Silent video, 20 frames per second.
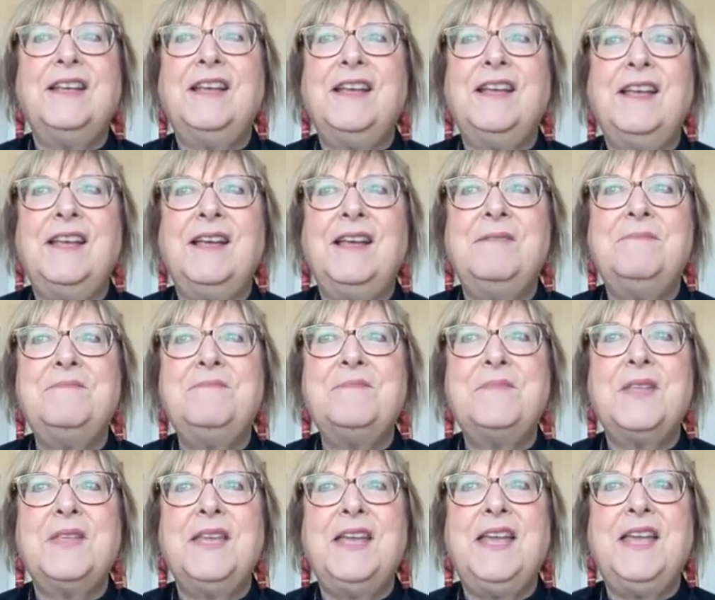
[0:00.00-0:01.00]
Um,
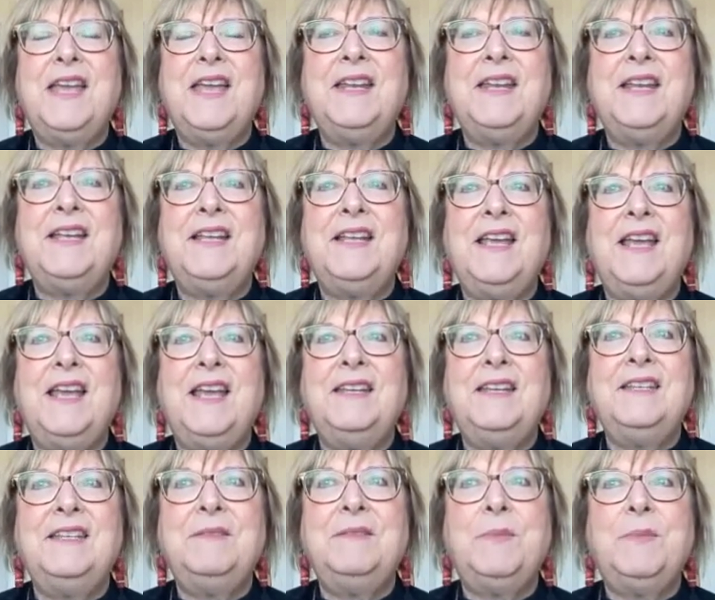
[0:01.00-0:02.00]
and I
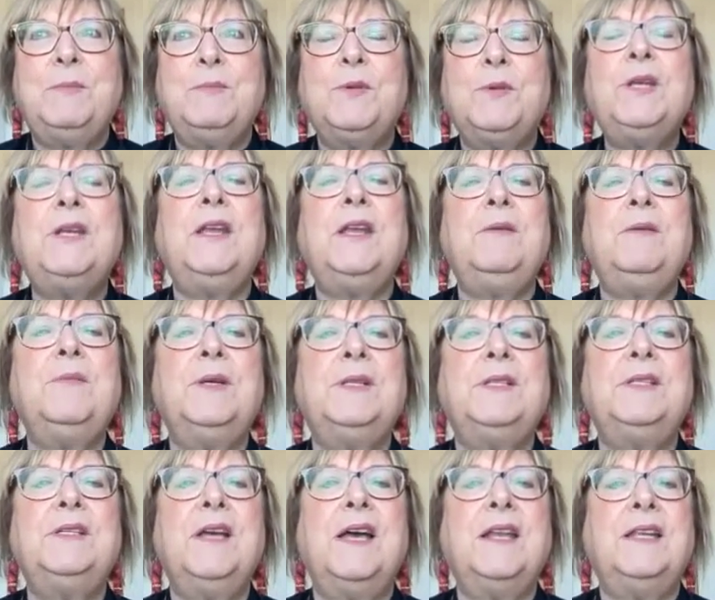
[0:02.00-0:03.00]
and but reading
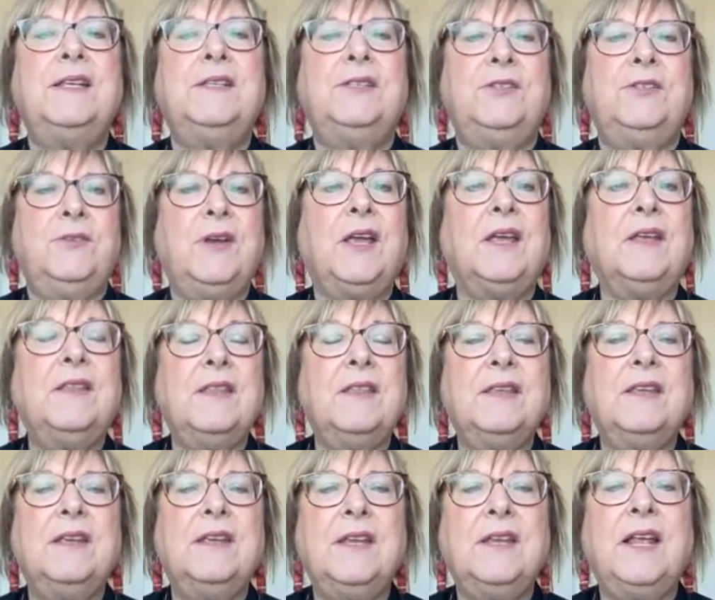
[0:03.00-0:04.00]
was not his strength
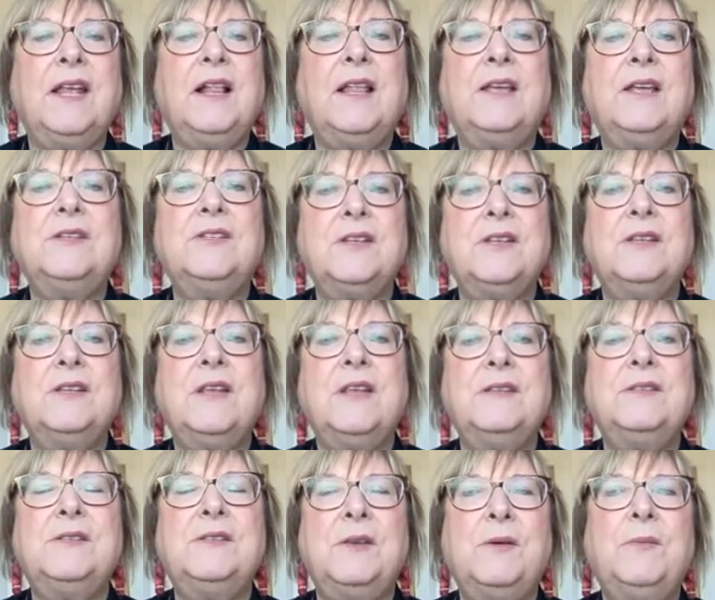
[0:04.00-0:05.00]
in English. And
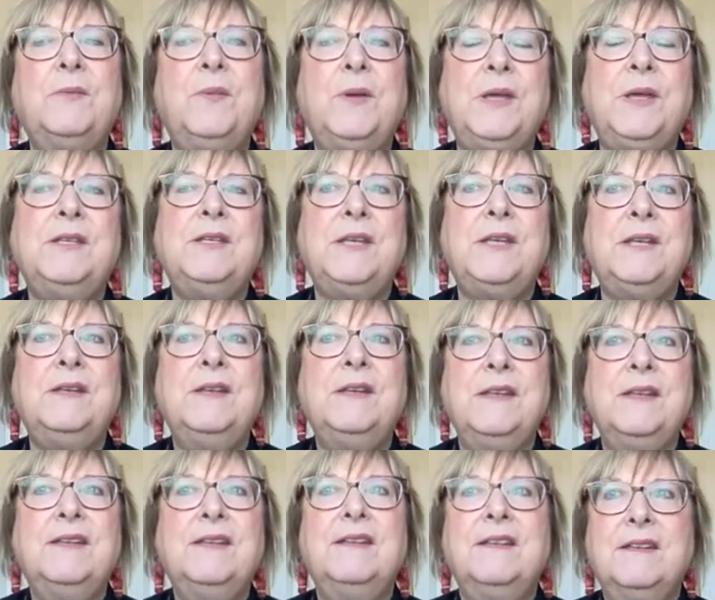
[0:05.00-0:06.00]
then so we did,
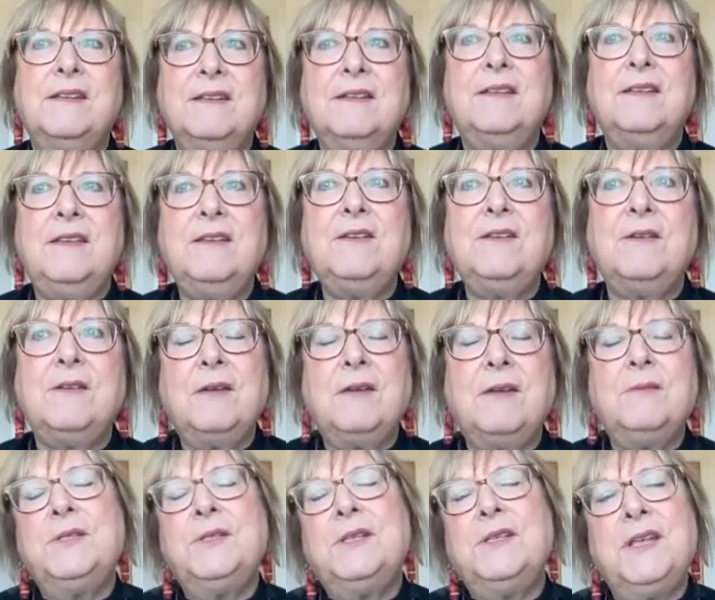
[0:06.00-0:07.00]
you know, I
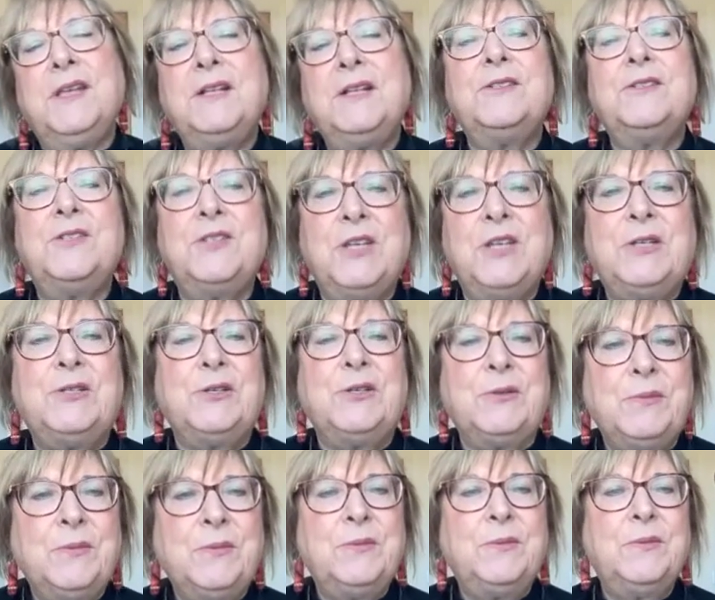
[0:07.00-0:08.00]
was an English
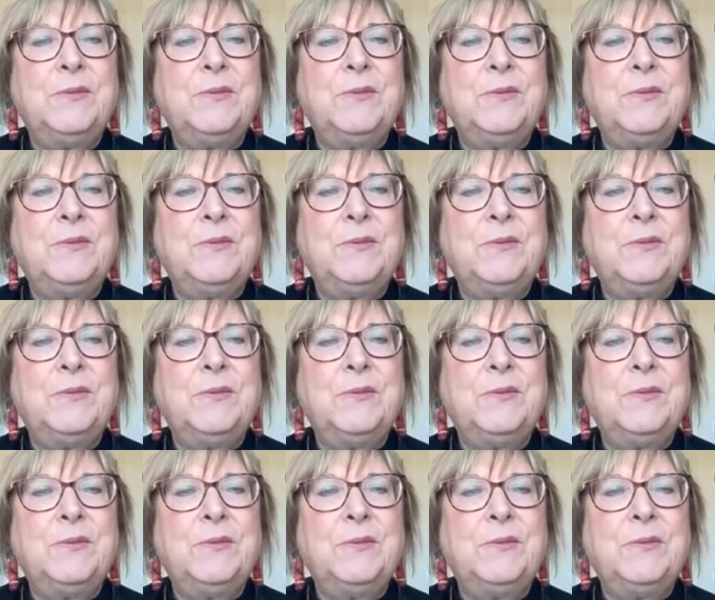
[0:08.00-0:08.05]
teacher.